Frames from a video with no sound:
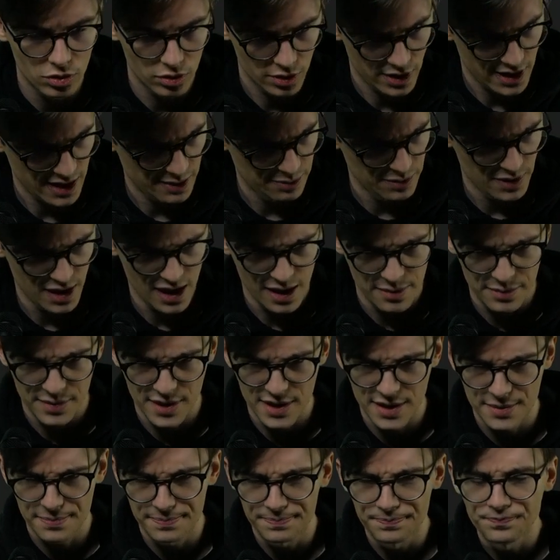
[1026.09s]
Sometimes
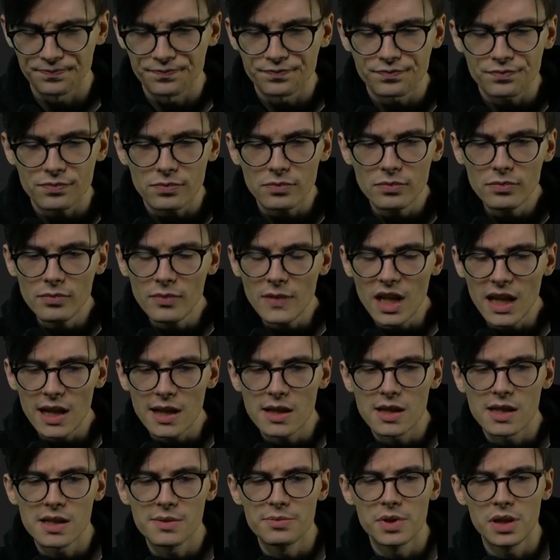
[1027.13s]

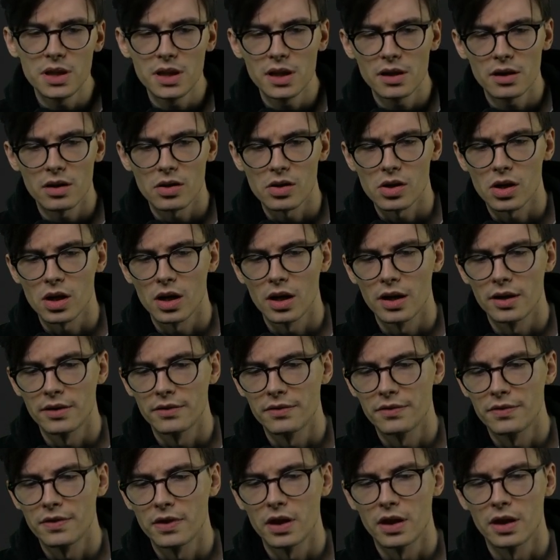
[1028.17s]
this media archive
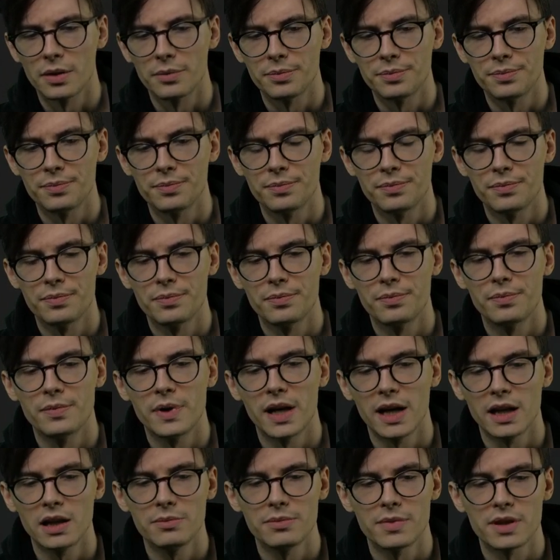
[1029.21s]

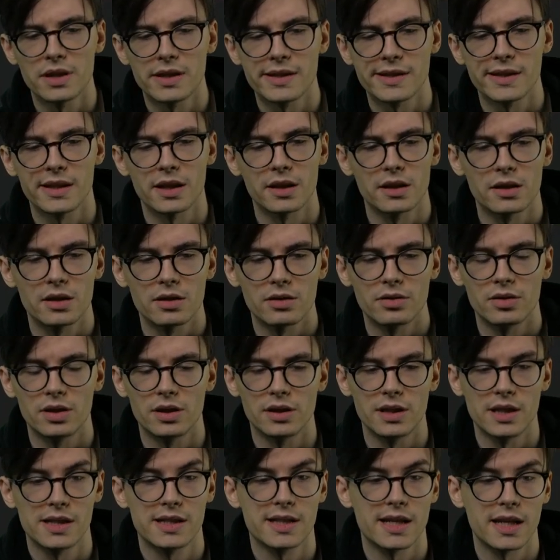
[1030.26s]
elements that, in
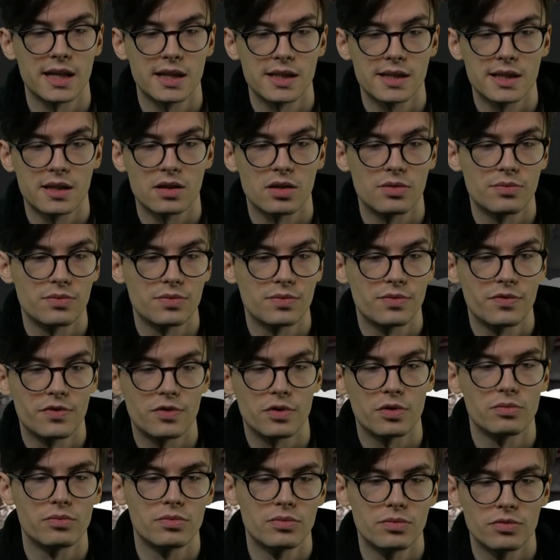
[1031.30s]
this case, come
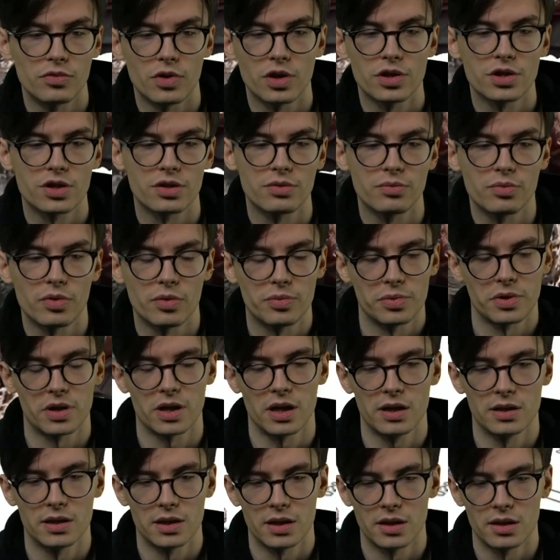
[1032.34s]
from Russian
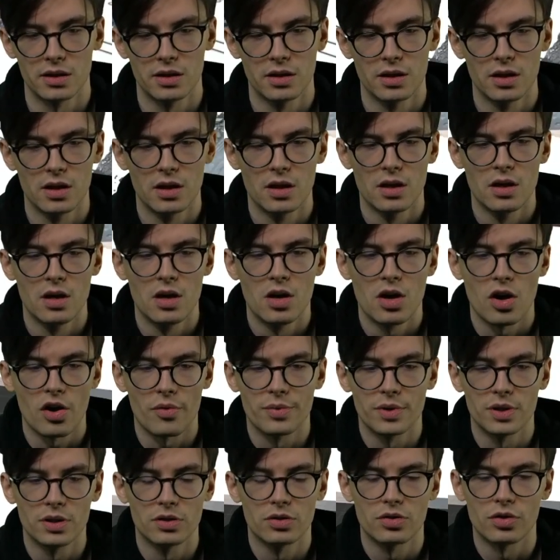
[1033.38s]
propaganda are
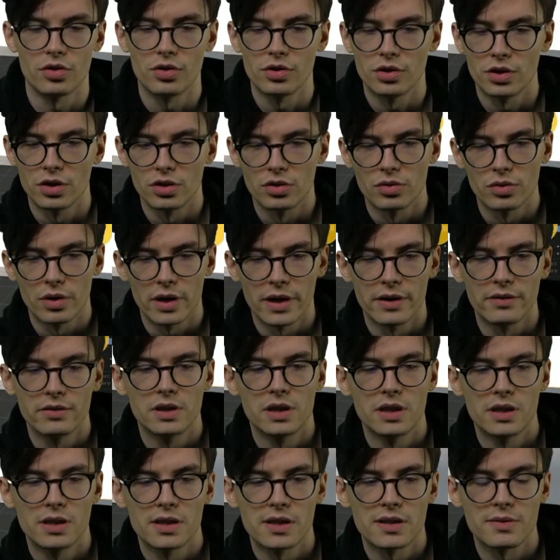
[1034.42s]
being turned into
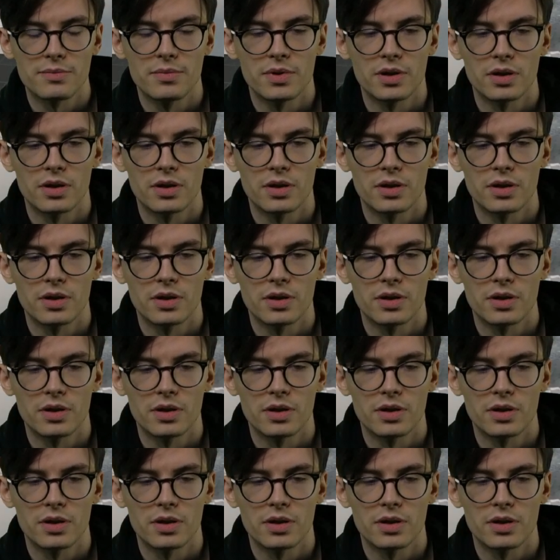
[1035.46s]
evidence by,